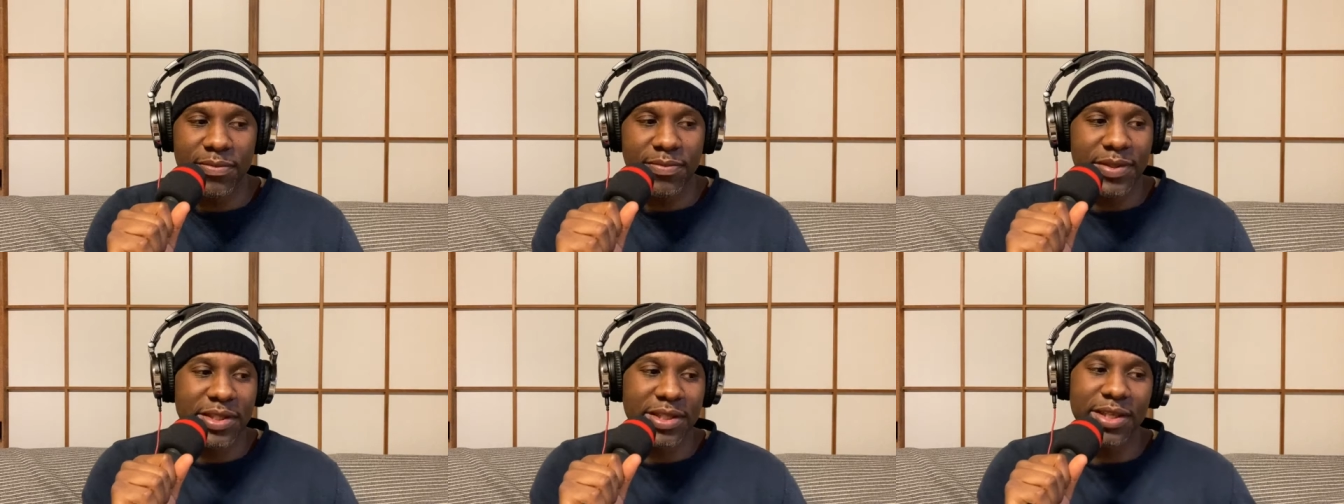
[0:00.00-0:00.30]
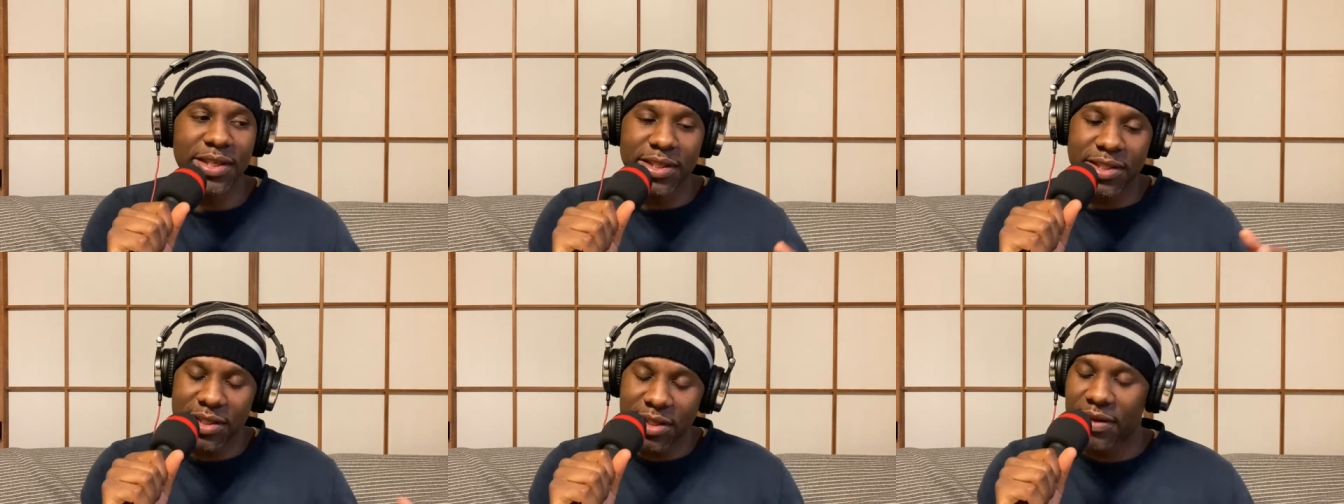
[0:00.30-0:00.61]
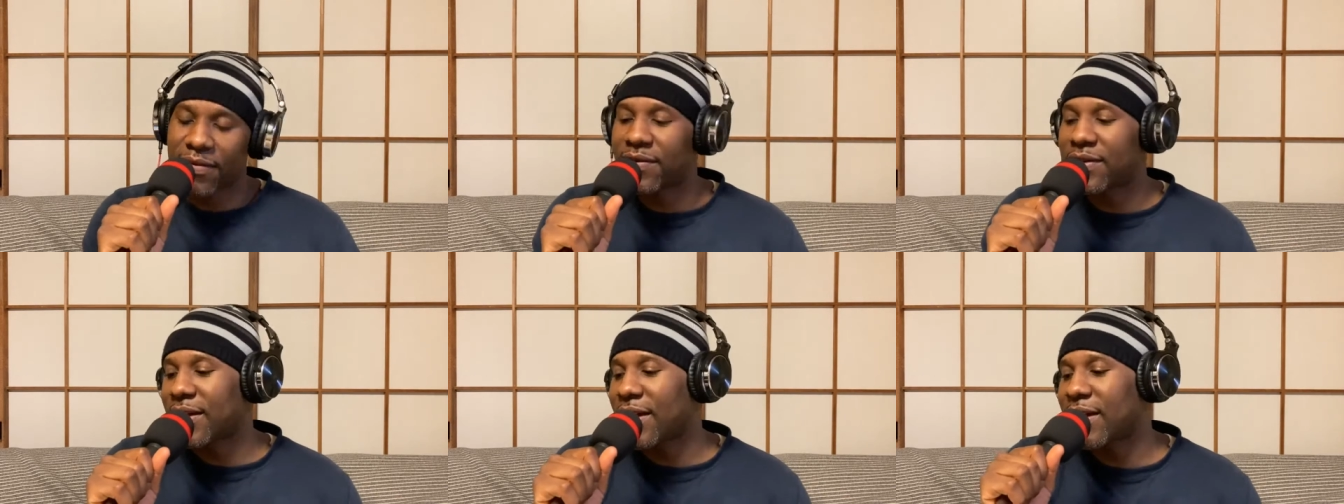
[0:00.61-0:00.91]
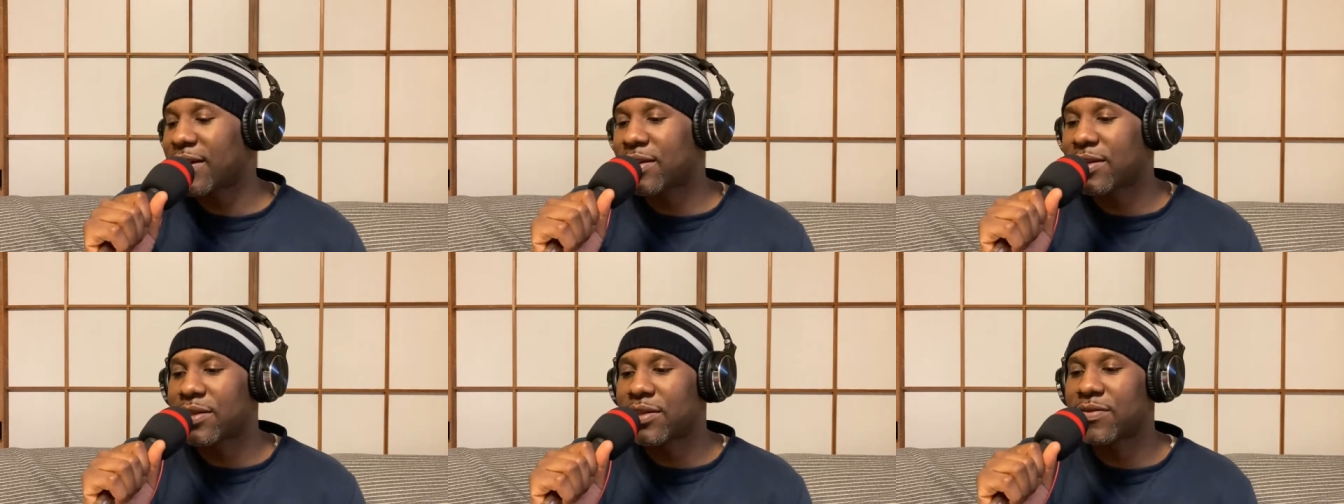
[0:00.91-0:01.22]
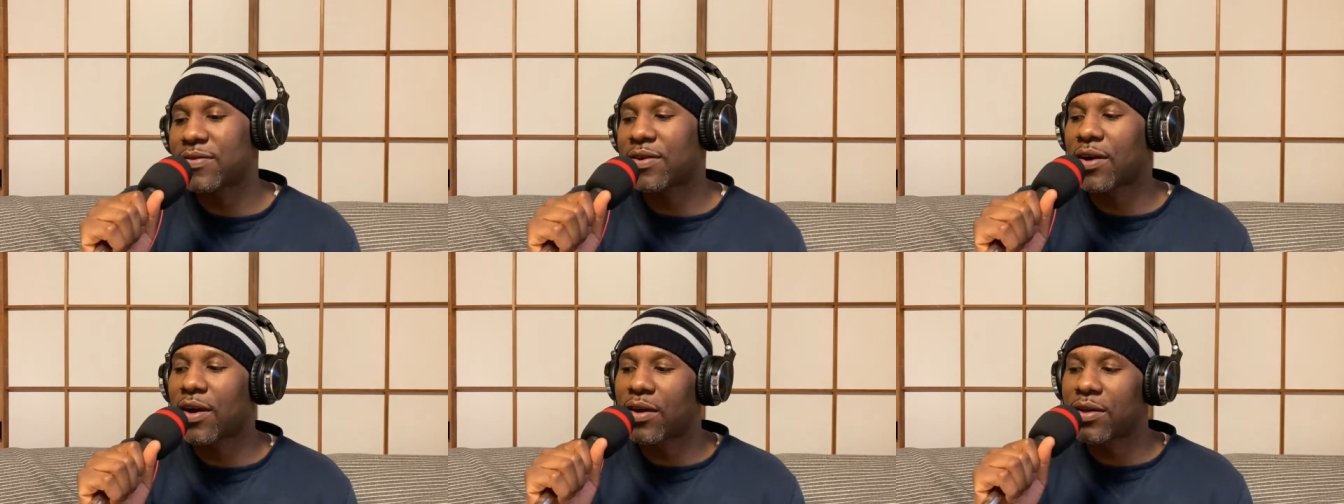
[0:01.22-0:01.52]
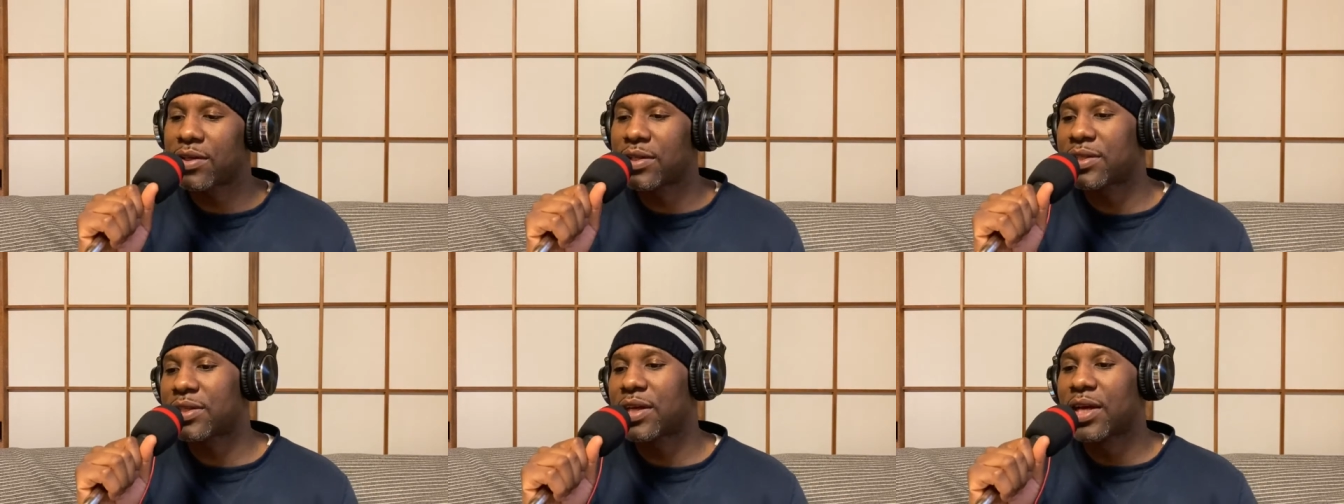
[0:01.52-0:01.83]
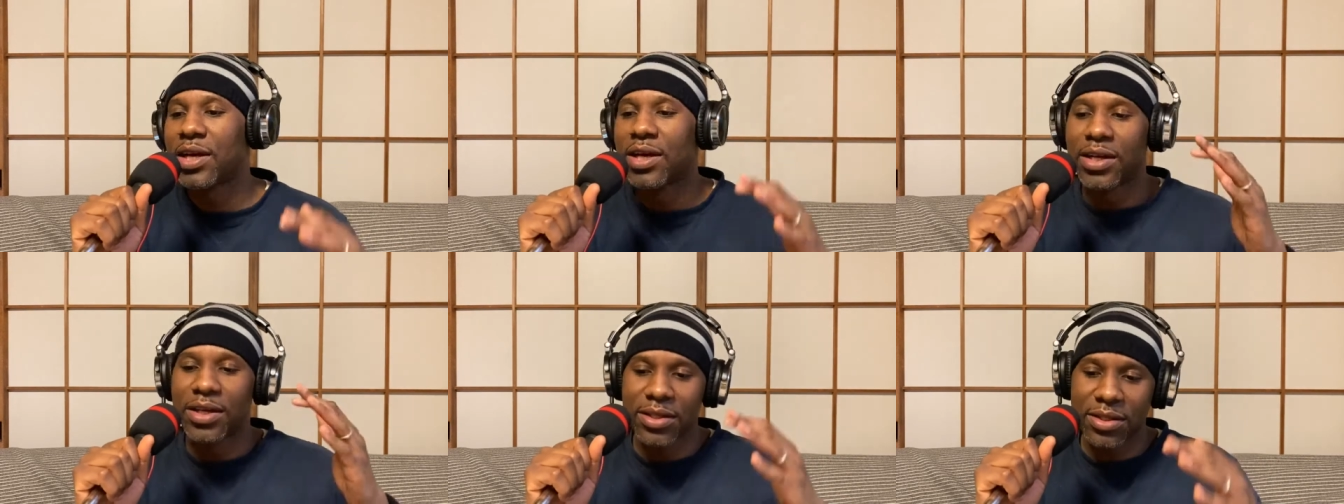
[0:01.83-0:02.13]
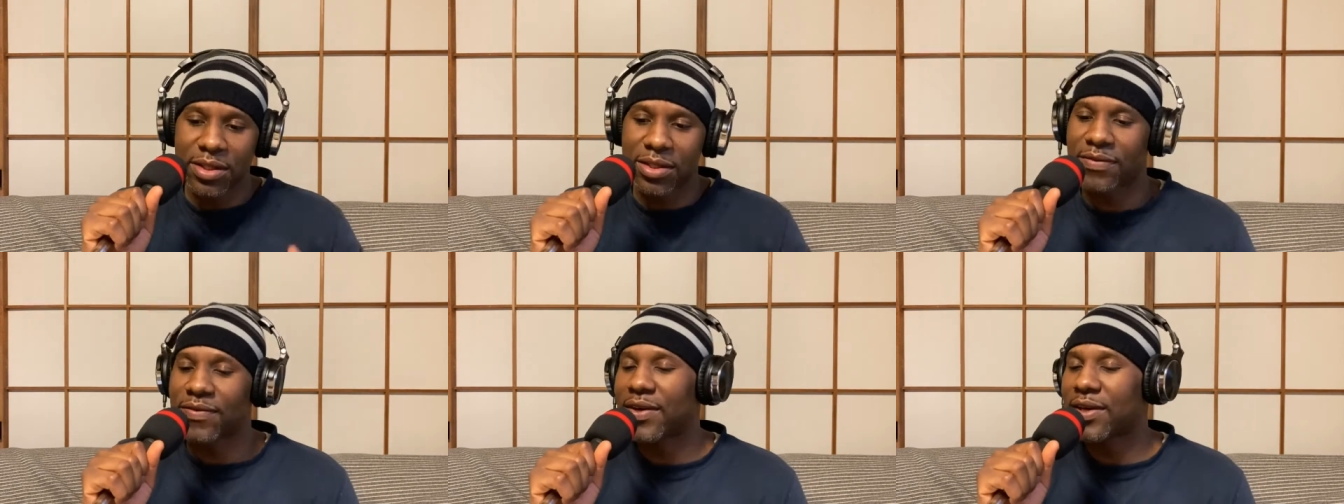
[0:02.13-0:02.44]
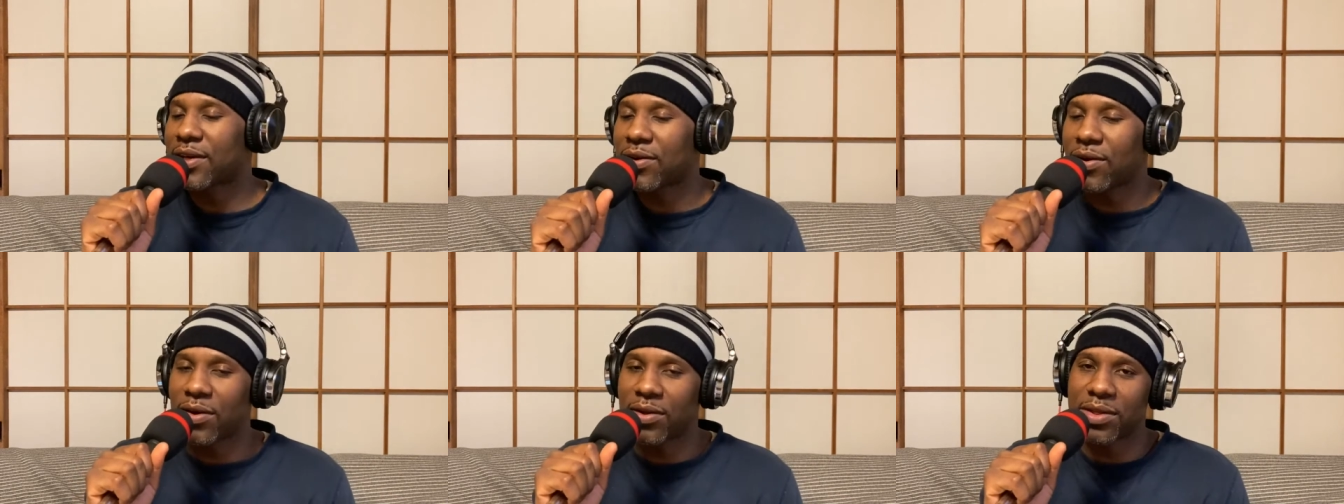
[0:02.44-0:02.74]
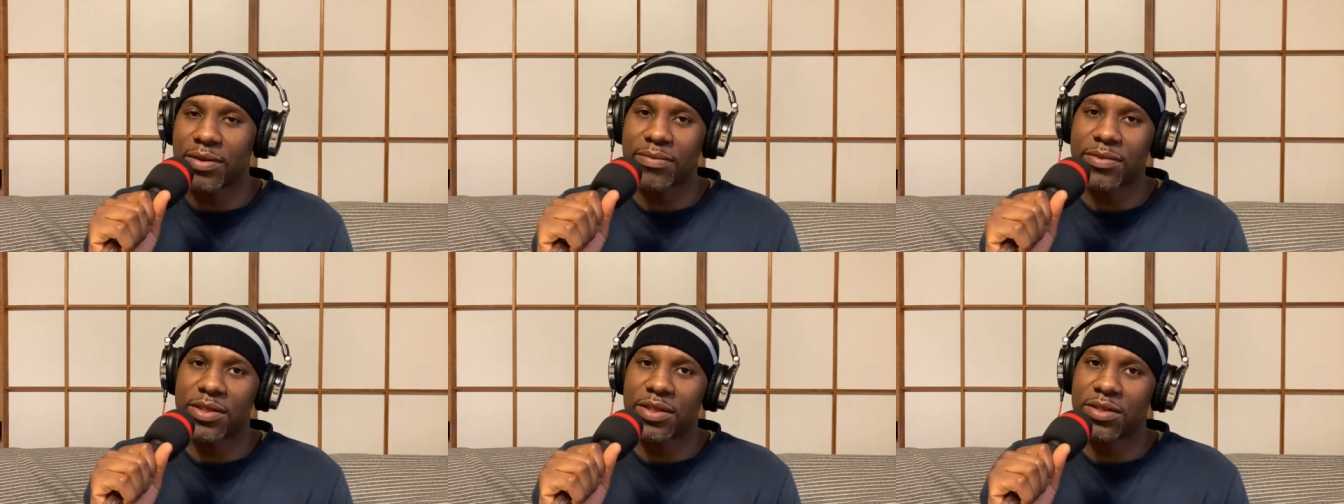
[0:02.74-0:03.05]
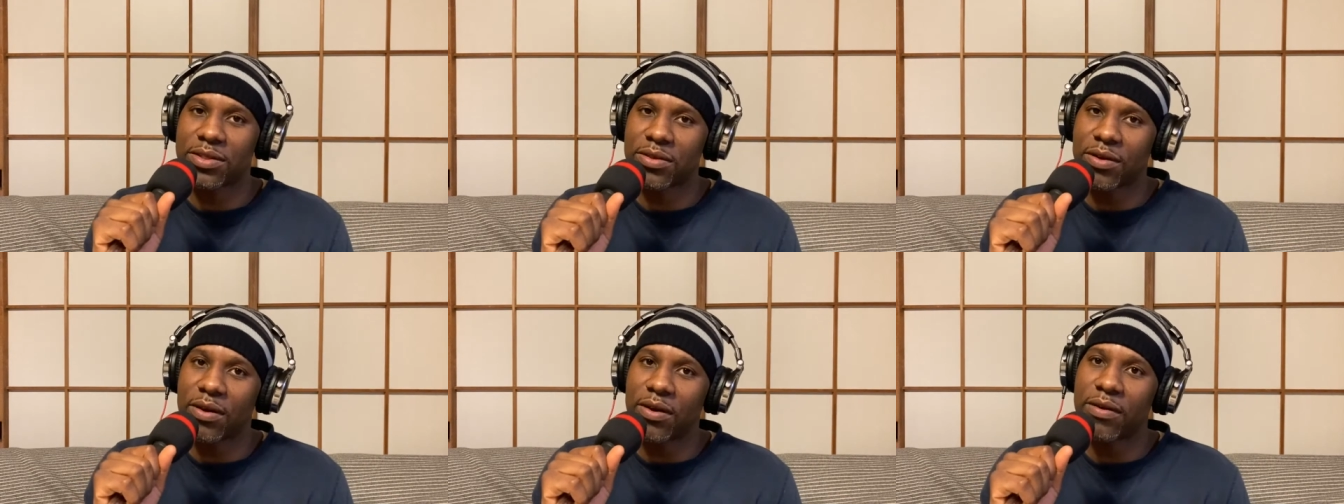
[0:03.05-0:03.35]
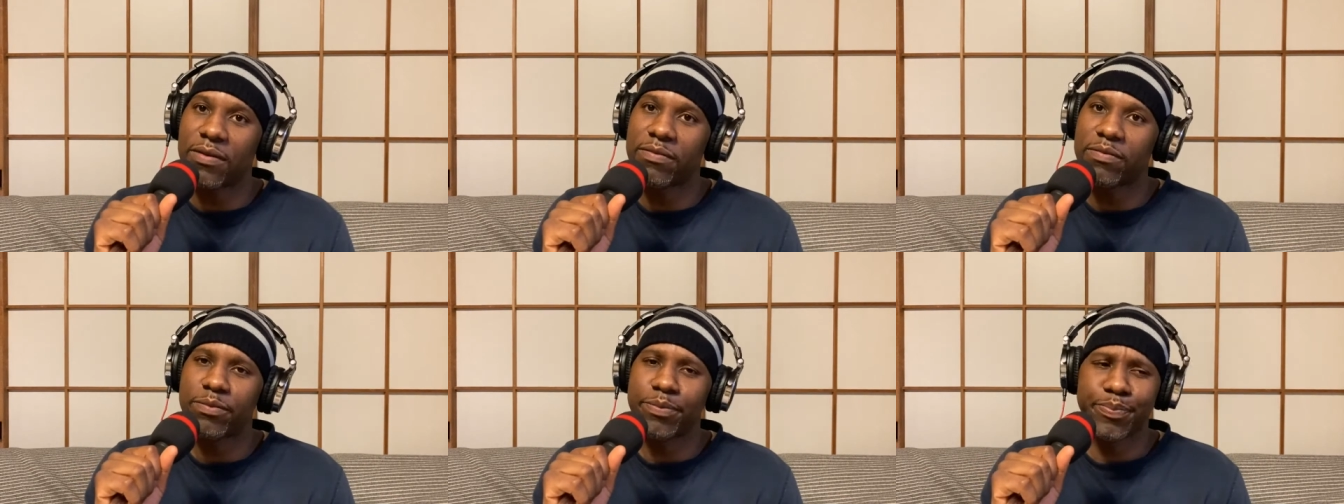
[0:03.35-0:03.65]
but it's gonna suck for the athletes regardless. Just fucking call them shits off.